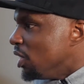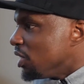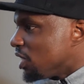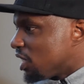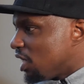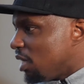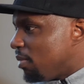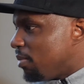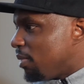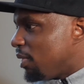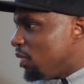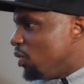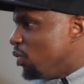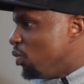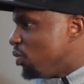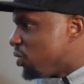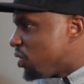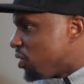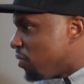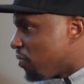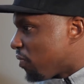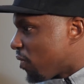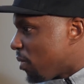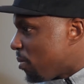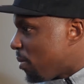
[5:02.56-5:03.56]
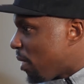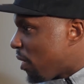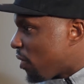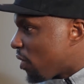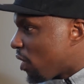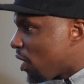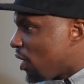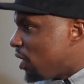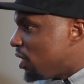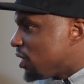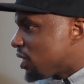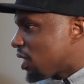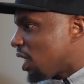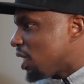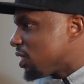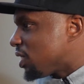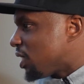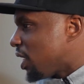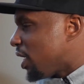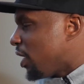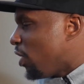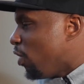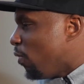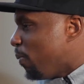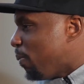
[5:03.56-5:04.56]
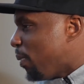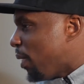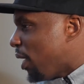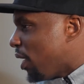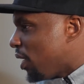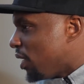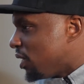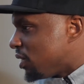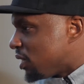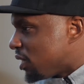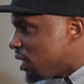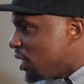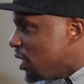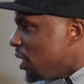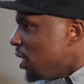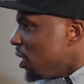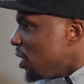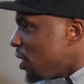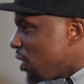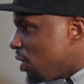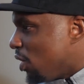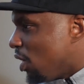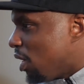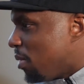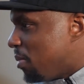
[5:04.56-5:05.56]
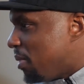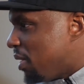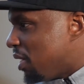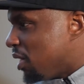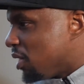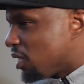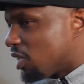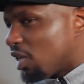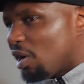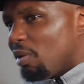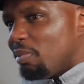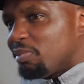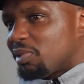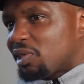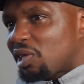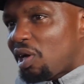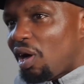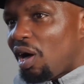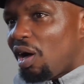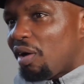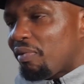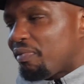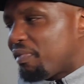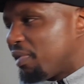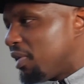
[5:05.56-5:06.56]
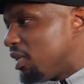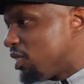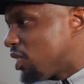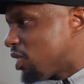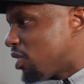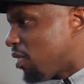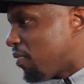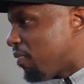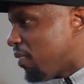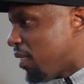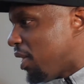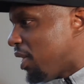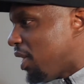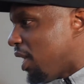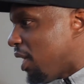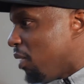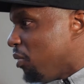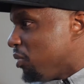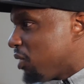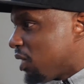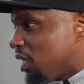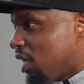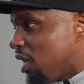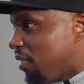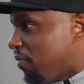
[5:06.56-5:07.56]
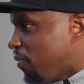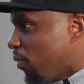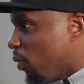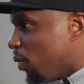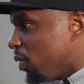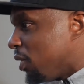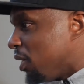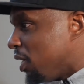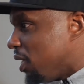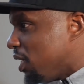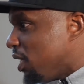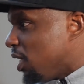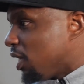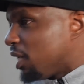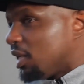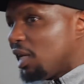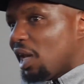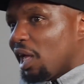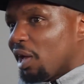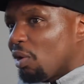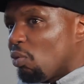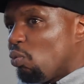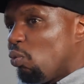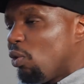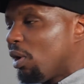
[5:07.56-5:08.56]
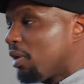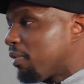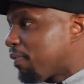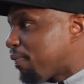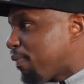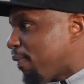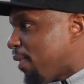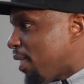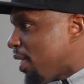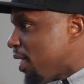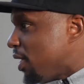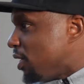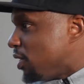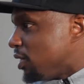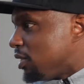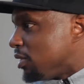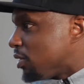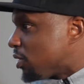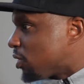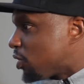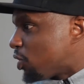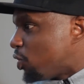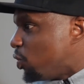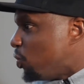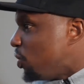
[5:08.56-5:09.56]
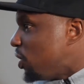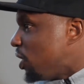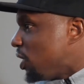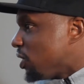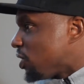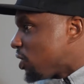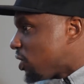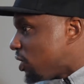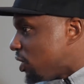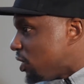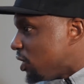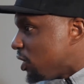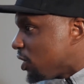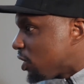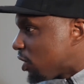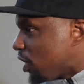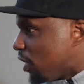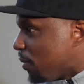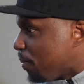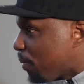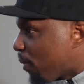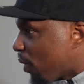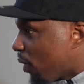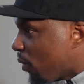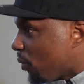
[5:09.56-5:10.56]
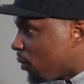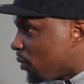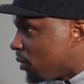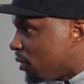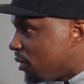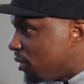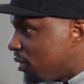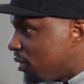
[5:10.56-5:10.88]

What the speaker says: same like Yusuf Kamari, all these guys that help out is, you know what I mean, Tom's Coffee and stuff like that. It was another one. He had like one fight in 2 years since he turned pro.